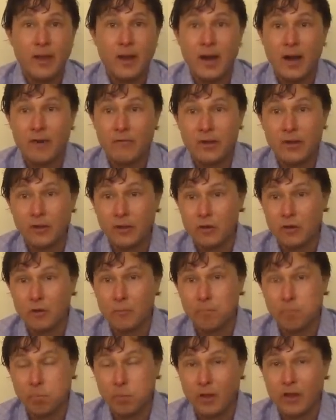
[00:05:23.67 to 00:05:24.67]
every
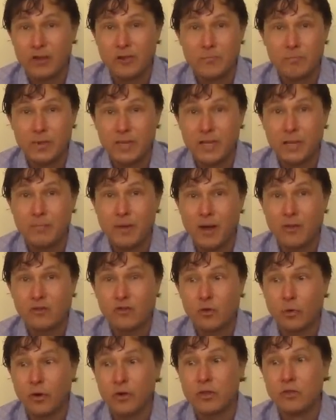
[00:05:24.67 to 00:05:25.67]
little plush Mickey
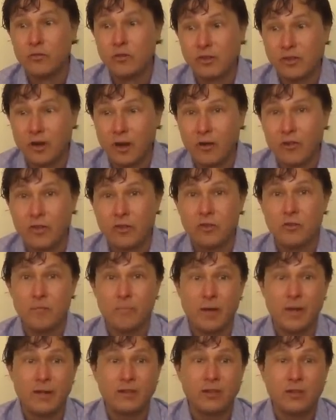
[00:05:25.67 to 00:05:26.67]
Mouse toy you sell that you
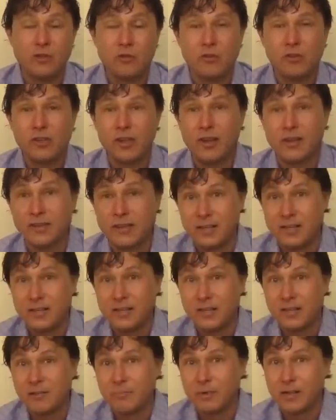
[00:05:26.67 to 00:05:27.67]
make that you say
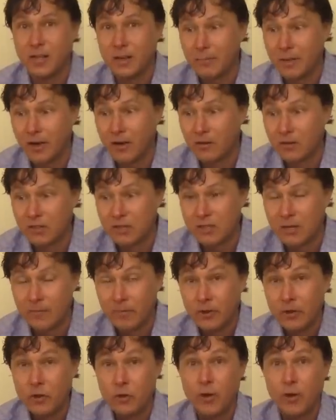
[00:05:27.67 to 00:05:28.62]
Disney's Mickey Mouse,